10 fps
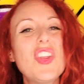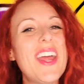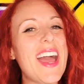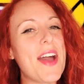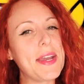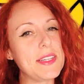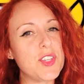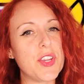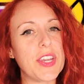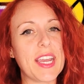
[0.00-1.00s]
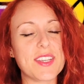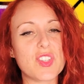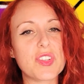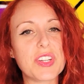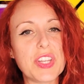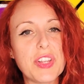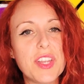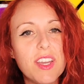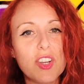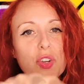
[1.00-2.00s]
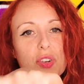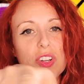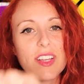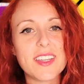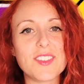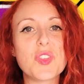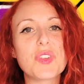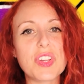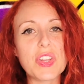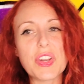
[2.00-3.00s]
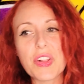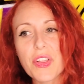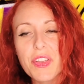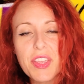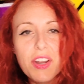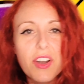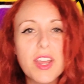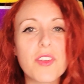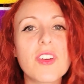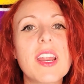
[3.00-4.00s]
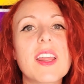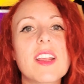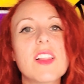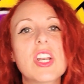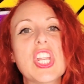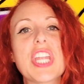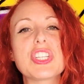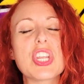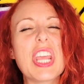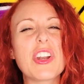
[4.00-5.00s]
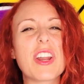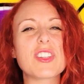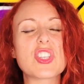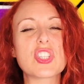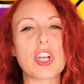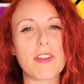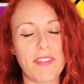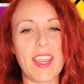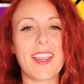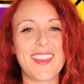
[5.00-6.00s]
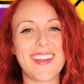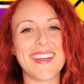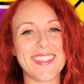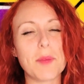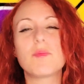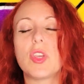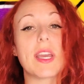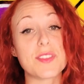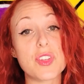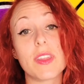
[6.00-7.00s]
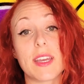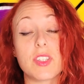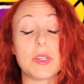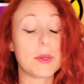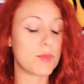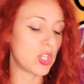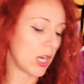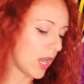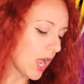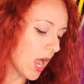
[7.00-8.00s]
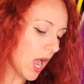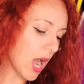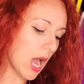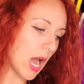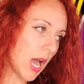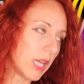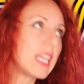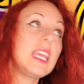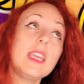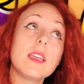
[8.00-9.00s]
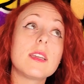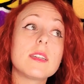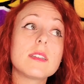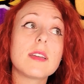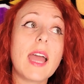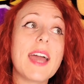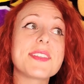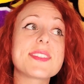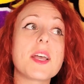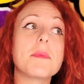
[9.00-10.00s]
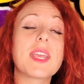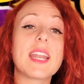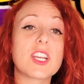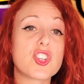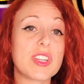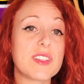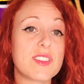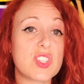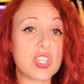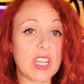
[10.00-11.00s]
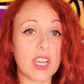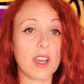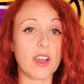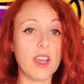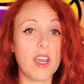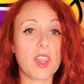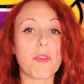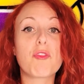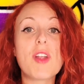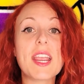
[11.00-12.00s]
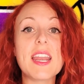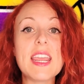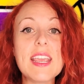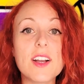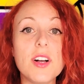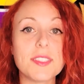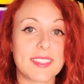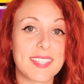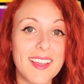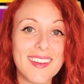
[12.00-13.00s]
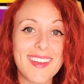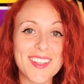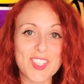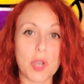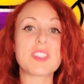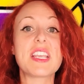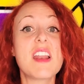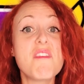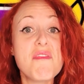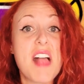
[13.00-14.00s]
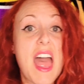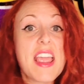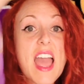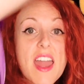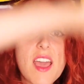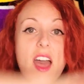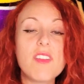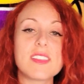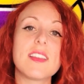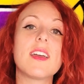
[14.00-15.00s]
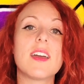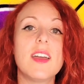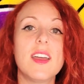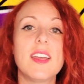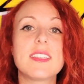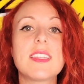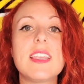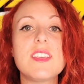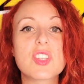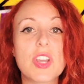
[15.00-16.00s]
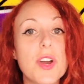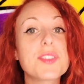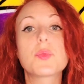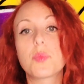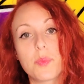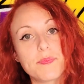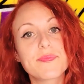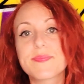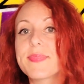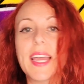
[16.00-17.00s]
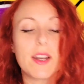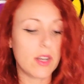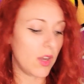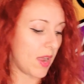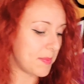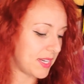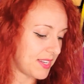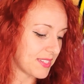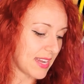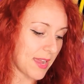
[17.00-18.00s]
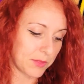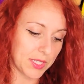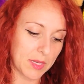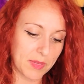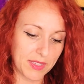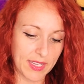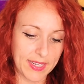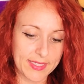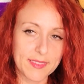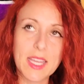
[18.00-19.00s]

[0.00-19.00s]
how I do, you guys, doing a little Googling, doing a little internet reading, a little internet surfing, you guys do that too, I'm sure. He has some connections to the friggin' Eagles. So is he going to fly on out to the East Coast? I don't know. I mean, he's not really been like